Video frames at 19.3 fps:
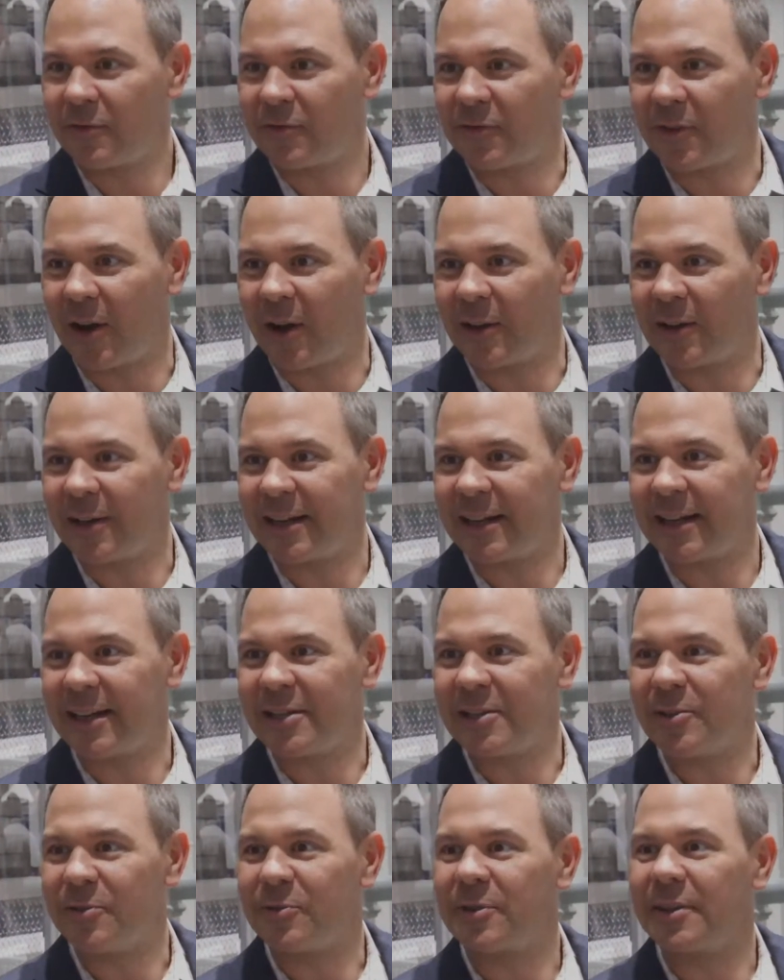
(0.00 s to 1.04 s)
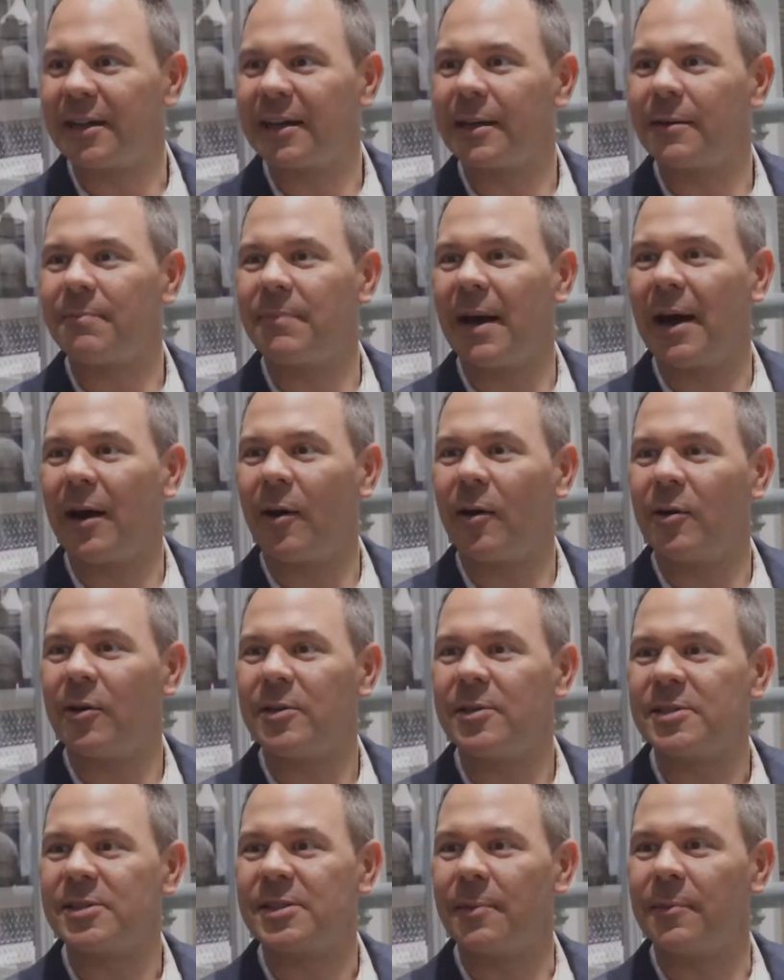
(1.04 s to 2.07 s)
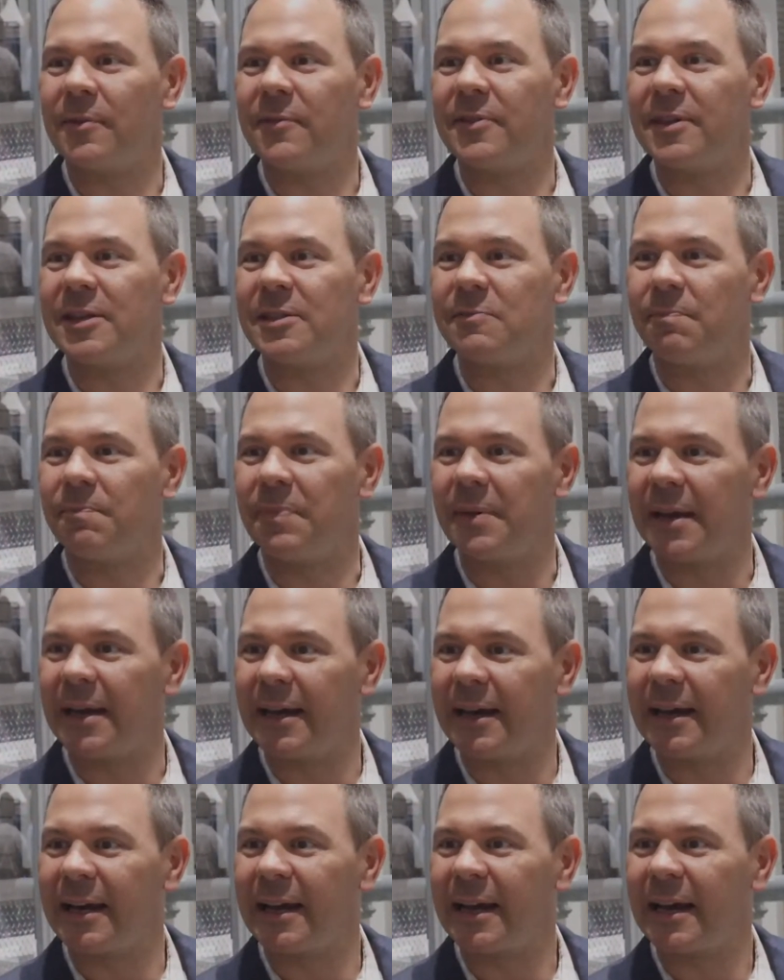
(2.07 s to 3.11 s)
falling, and you think about some of these big